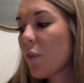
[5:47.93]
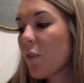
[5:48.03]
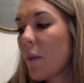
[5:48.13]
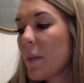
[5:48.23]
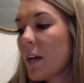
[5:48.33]

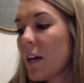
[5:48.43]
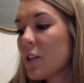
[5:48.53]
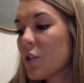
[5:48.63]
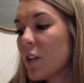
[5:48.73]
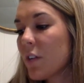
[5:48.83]
from the
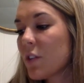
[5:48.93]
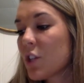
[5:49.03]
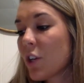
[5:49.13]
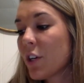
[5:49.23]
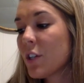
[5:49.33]
country
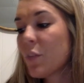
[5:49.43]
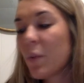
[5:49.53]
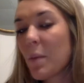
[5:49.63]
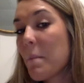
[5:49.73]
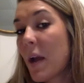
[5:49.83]
returned with
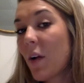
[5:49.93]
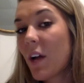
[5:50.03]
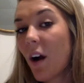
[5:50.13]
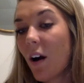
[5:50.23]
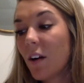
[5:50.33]
a merry
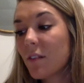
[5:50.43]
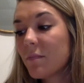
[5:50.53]
heart.